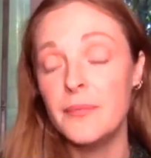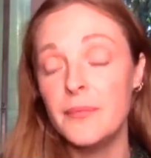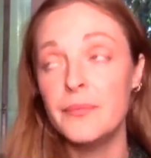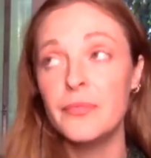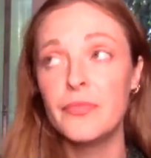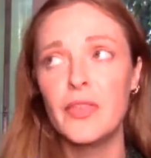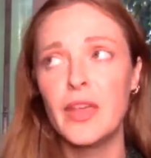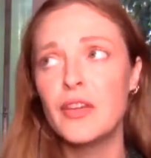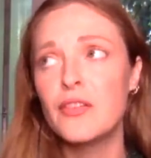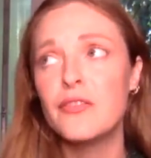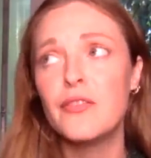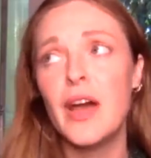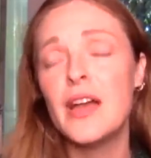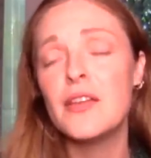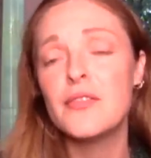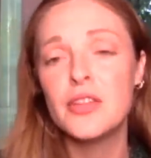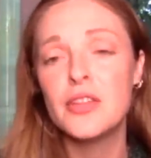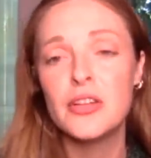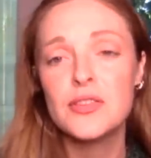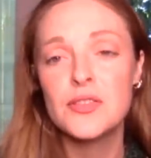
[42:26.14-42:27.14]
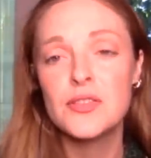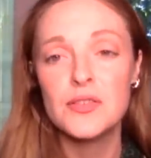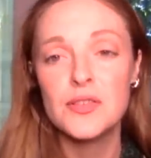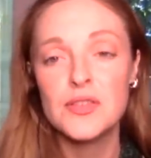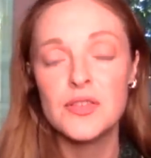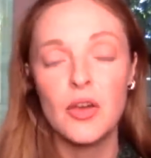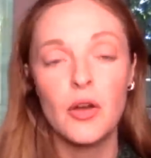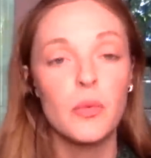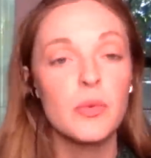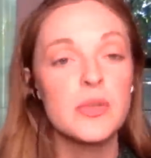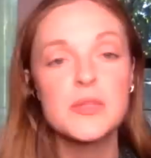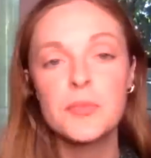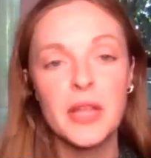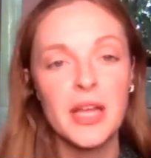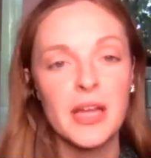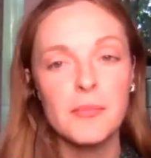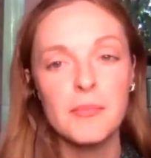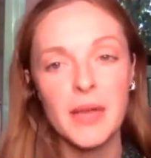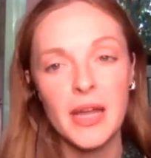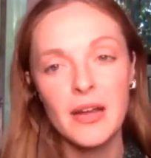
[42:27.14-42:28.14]
like 5 years or so, was
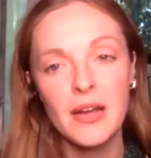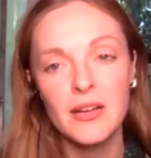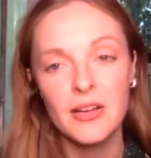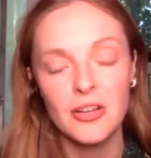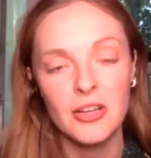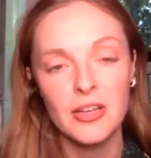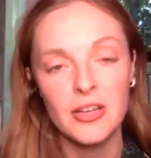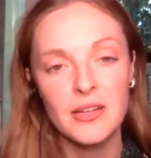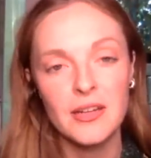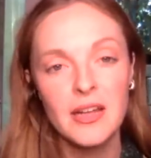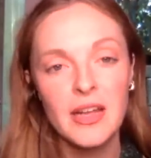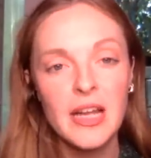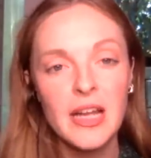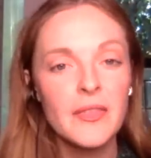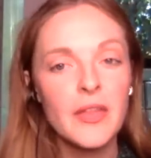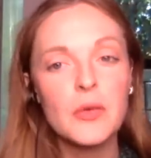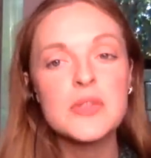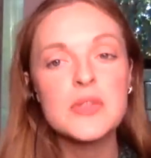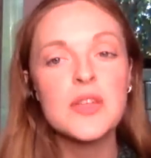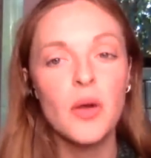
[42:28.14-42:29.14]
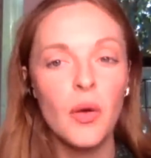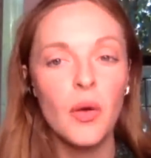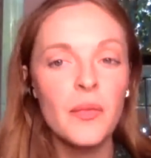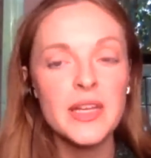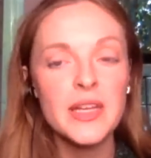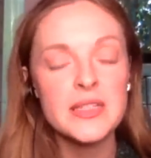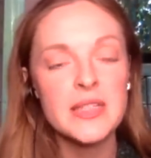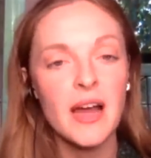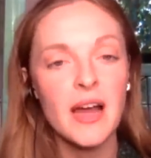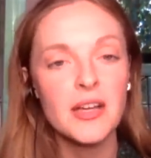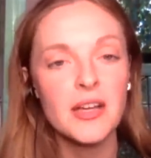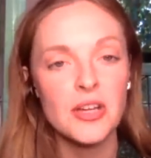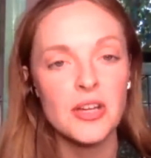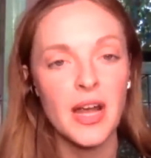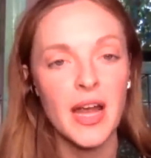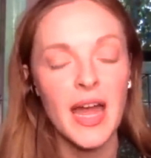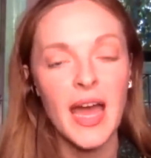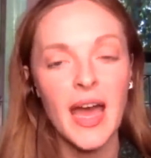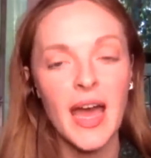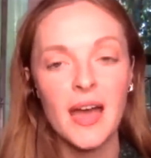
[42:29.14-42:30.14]
Planned Parenthood. That was the only doctor
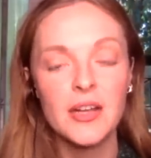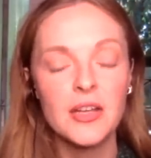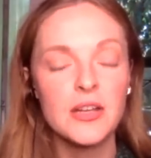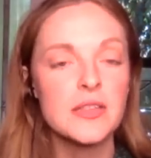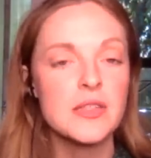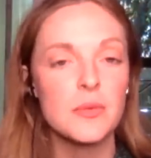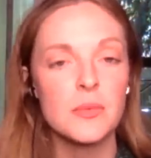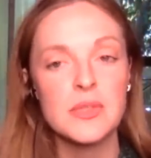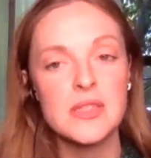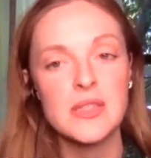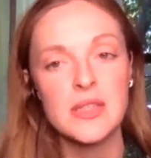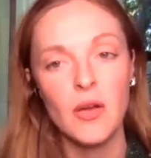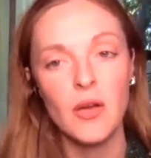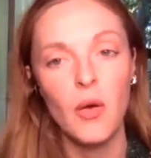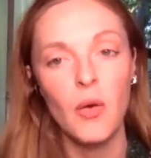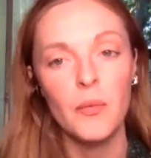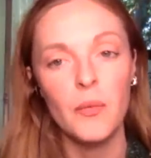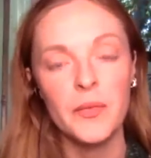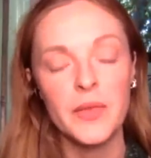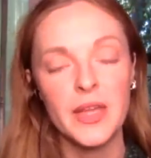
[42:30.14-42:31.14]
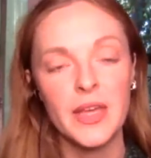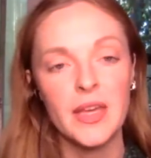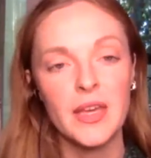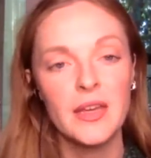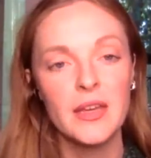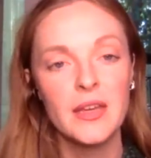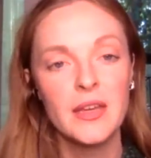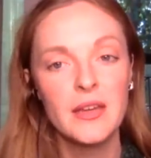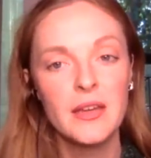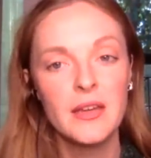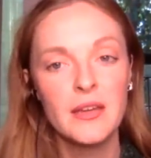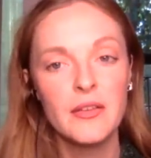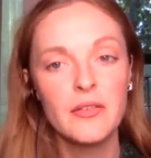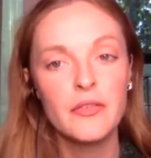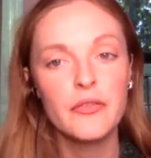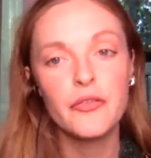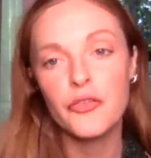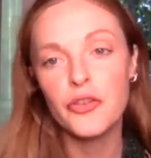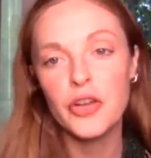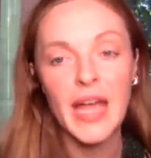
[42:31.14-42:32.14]
I had because it was the only
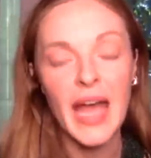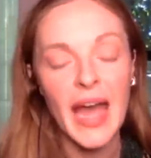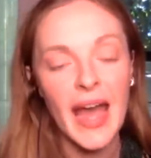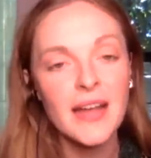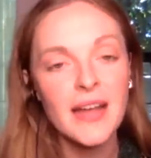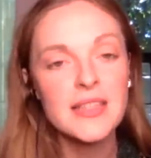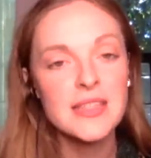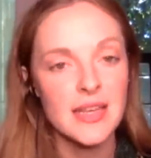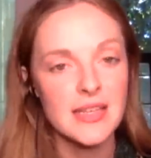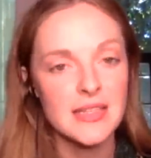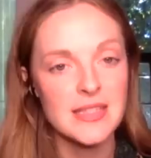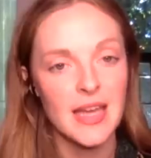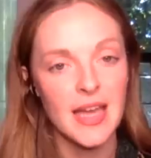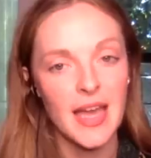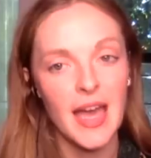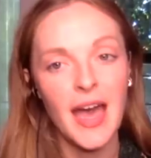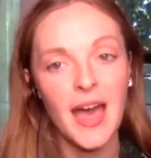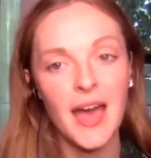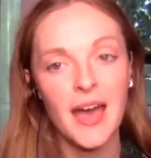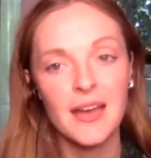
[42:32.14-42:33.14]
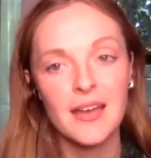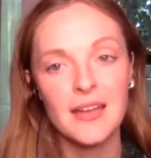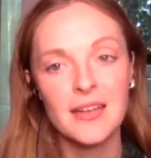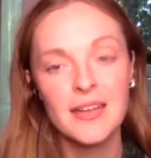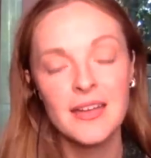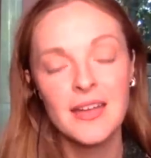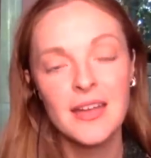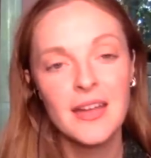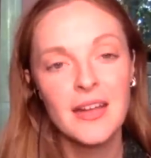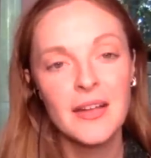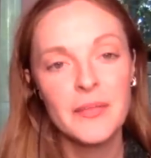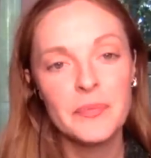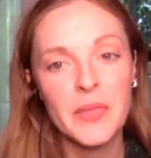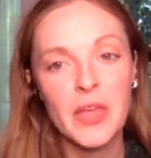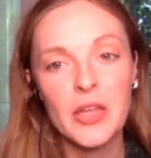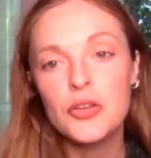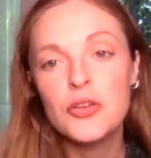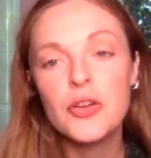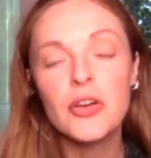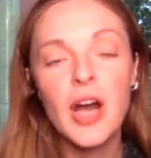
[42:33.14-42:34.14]
free access I had.
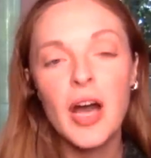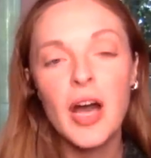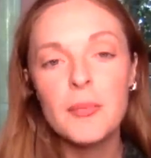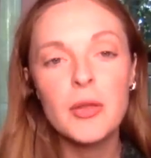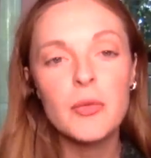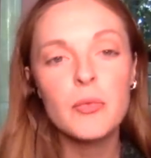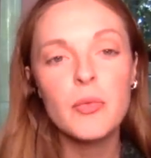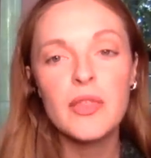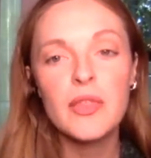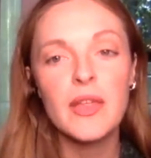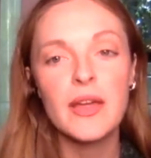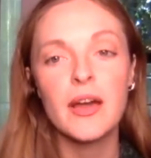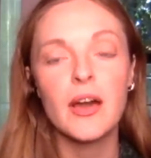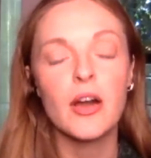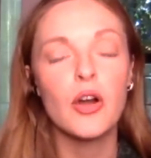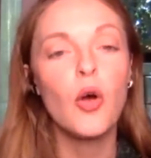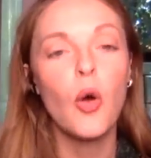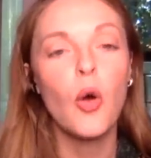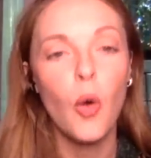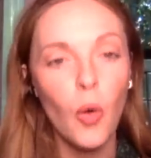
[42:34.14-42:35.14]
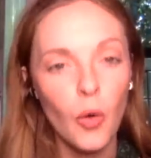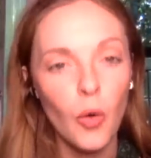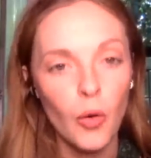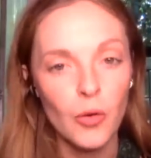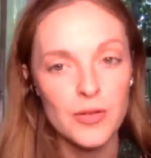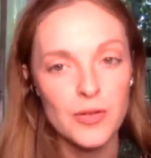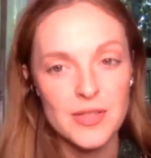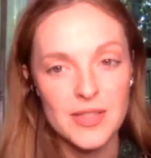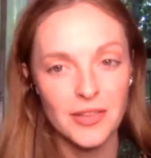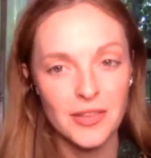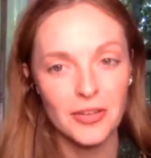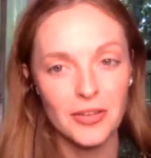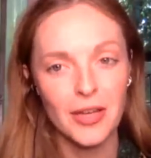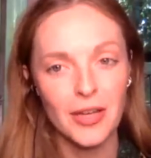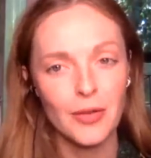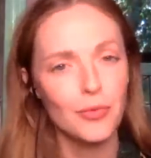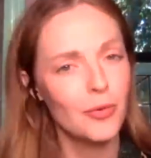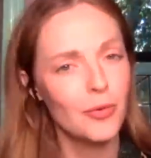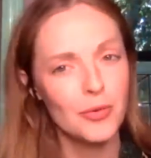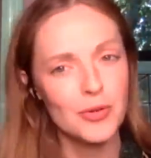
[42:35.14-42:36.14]
And you could come in with like a cold and they're like,
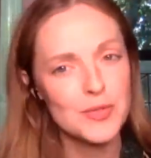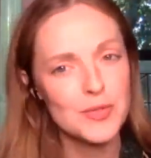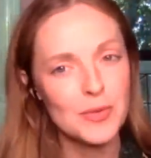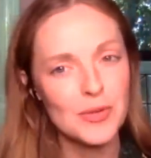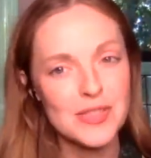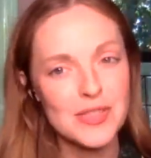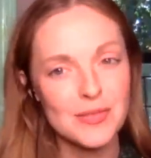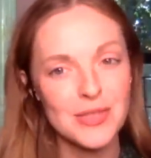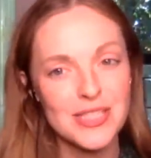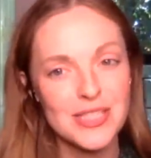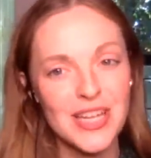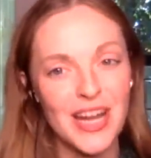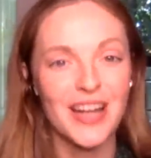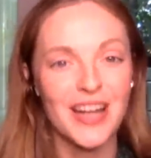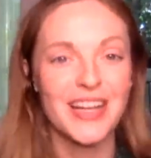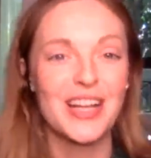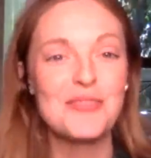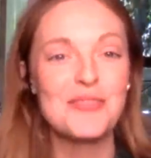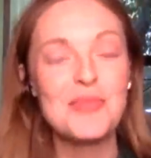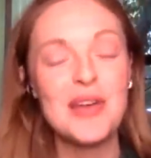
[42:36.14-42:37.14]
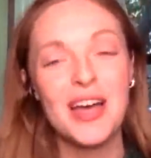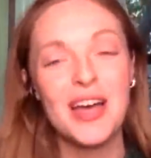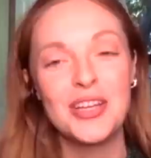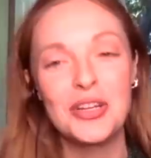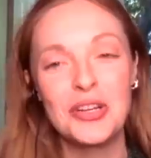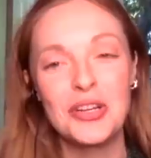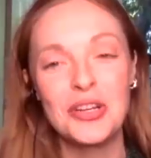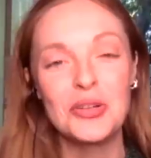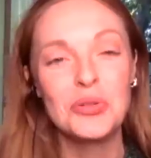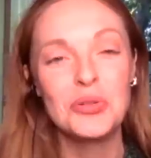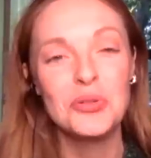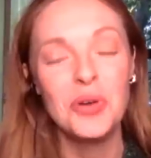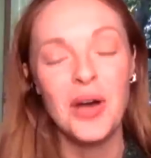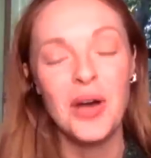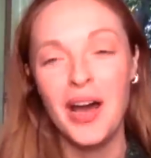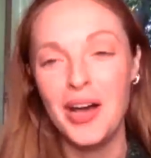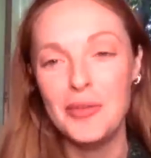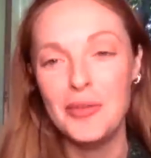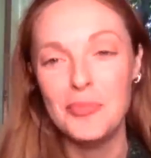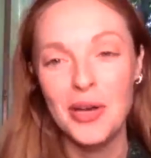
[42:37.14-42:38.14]
well, we're supposed to be talking about your
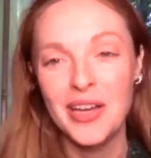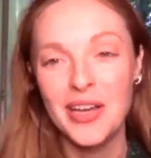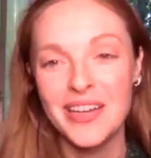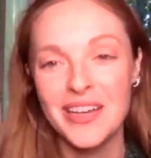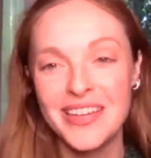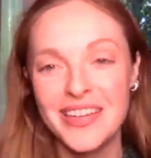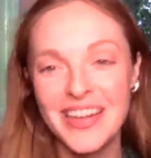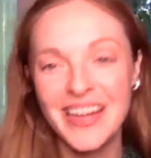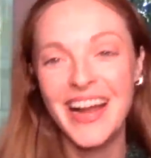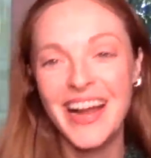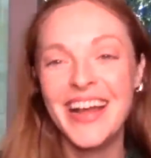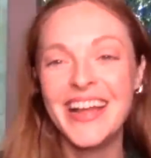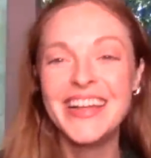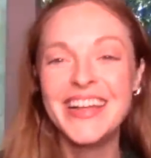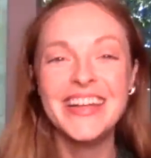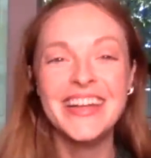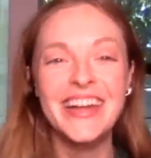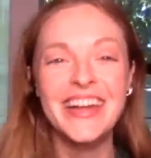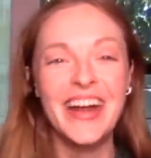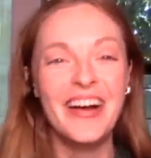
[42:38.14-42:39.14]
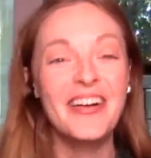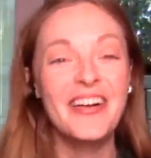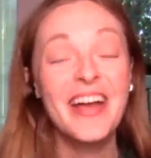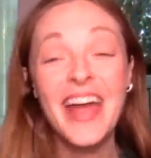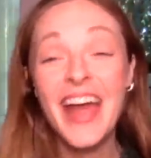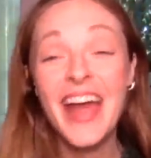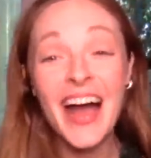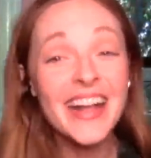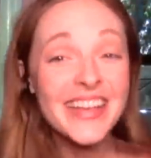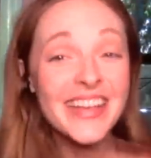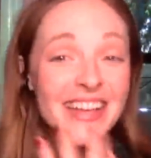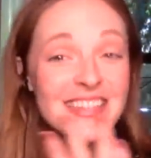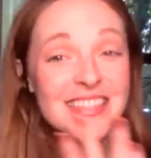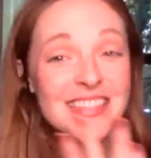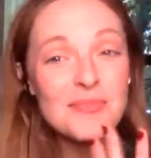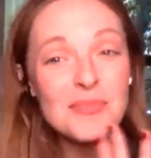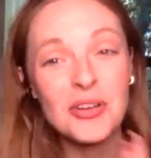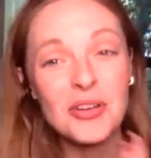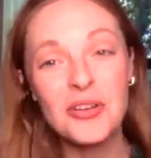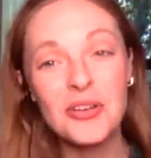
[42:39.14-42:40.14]
hoo-ha, but you know, I guess
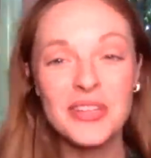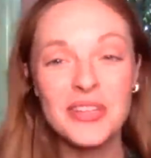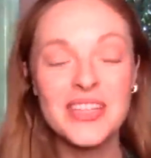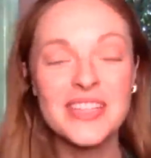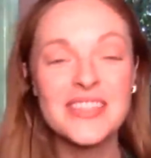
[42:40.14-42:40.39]
I'm the only doctor.